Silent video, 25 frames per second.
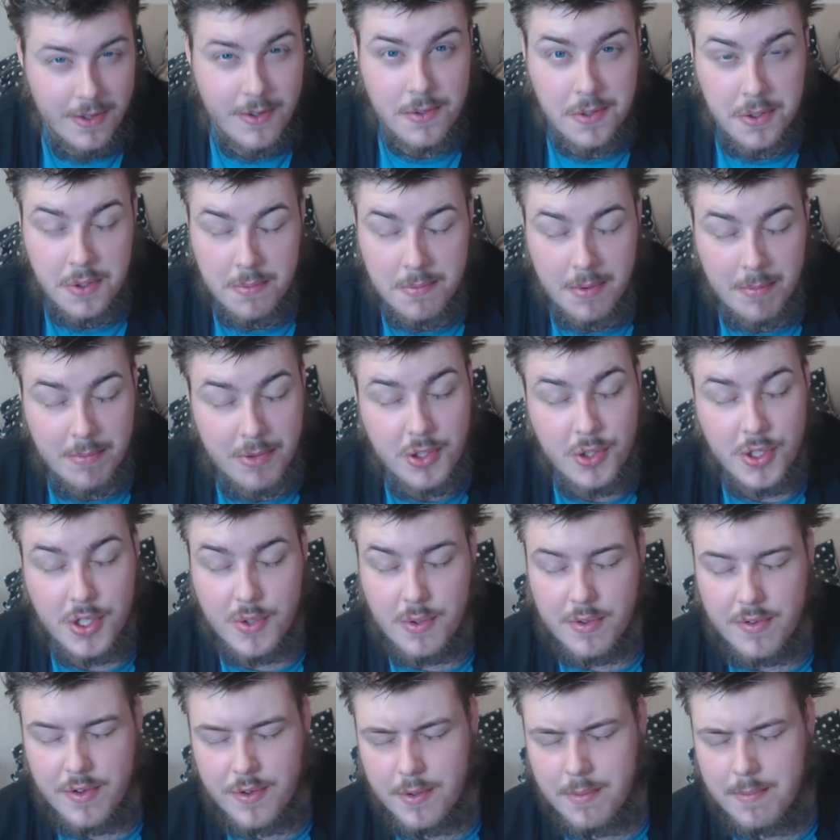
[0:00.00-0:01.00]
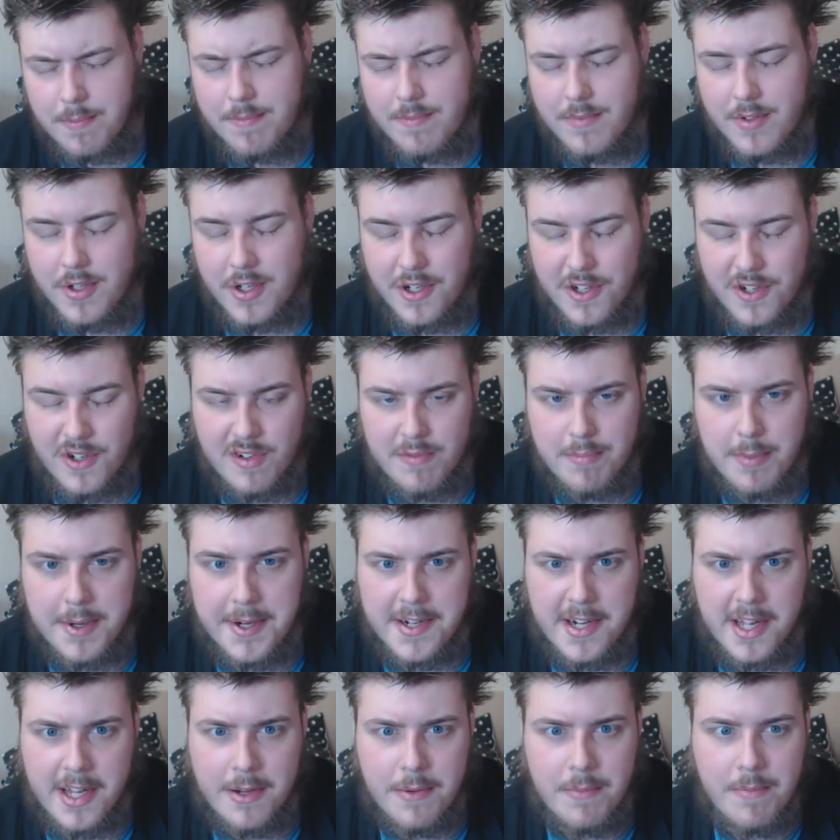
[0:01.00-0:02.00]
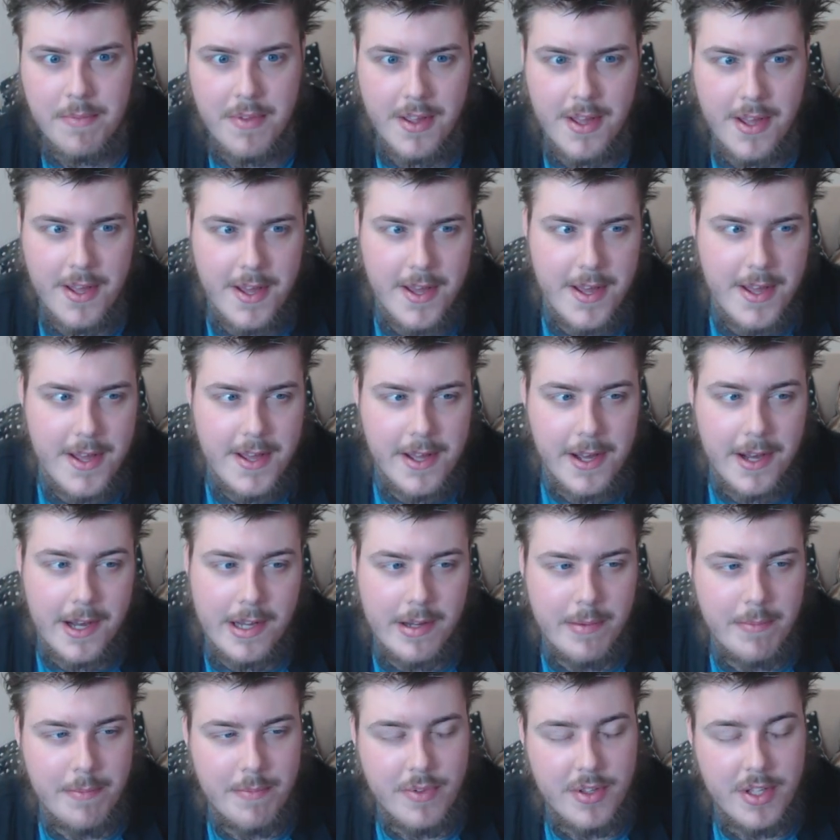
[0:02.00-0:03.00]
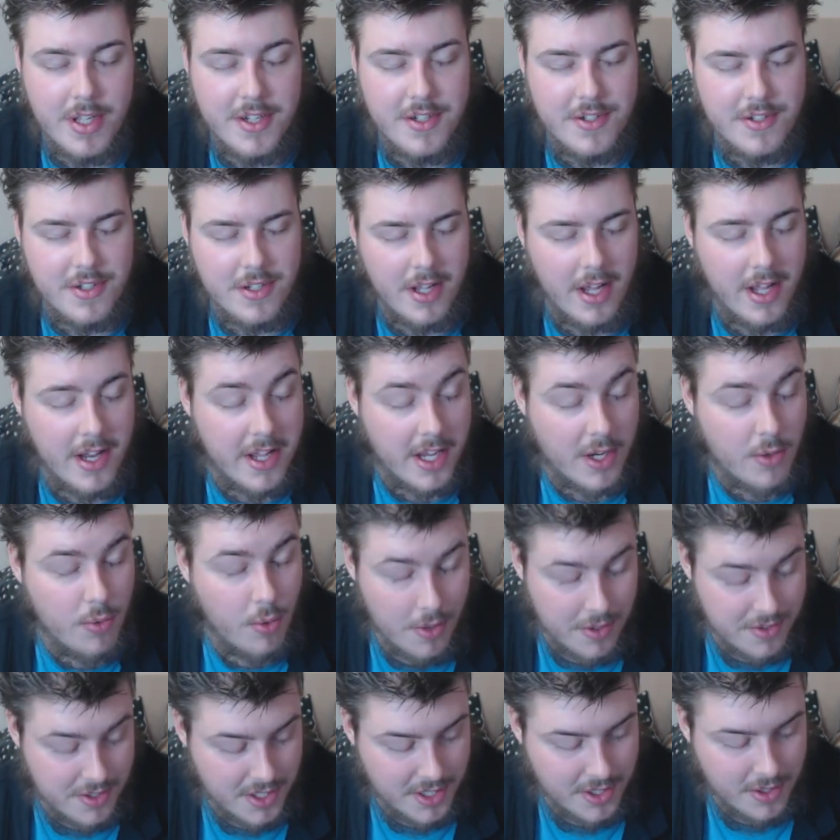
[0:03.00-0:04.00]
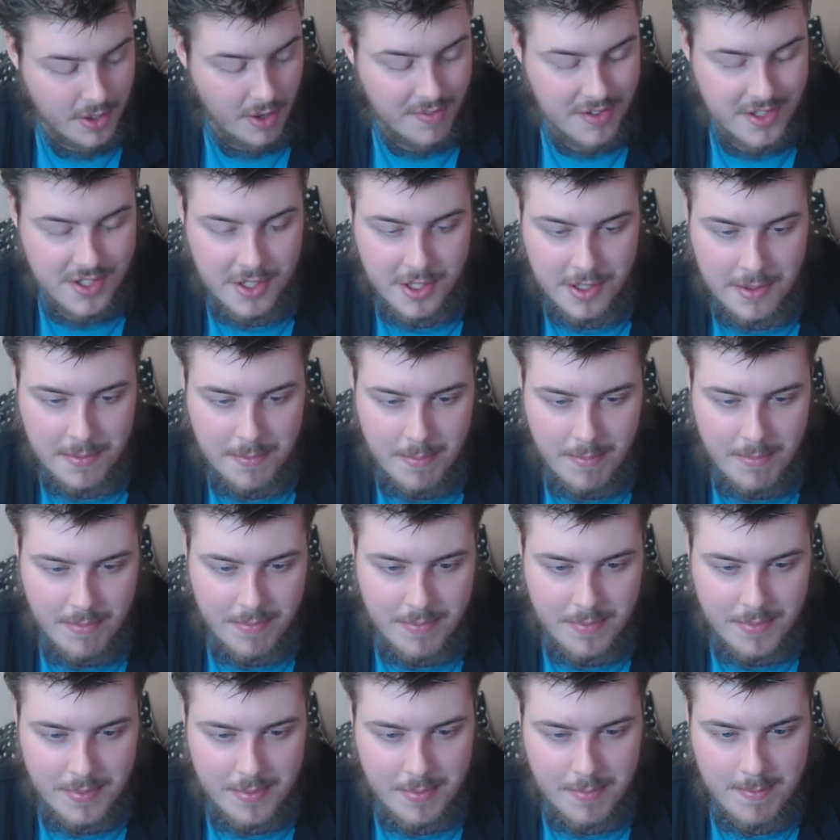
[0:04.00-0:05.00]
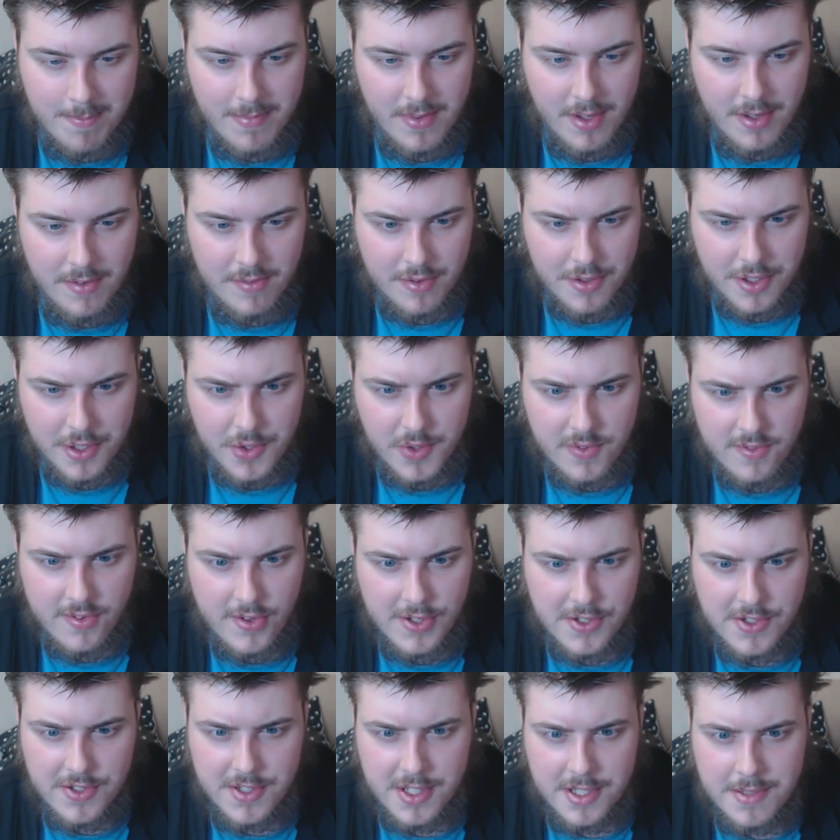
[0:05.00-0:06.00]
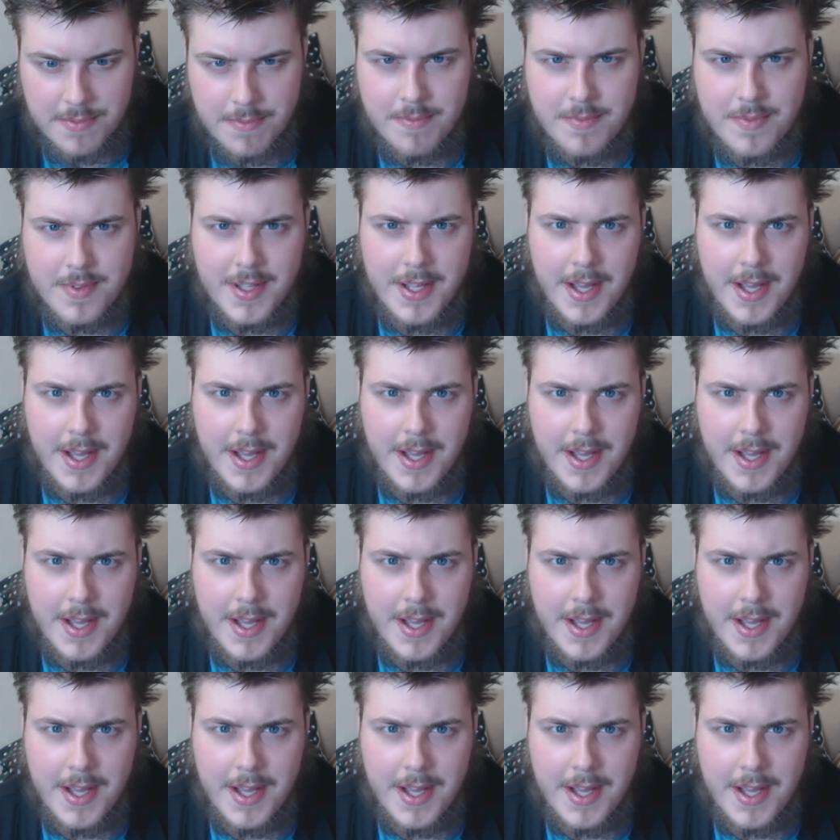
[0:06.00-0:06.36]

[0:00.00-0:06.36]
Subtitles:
who I'm sure you all heard of by now, is an equality officer for a university.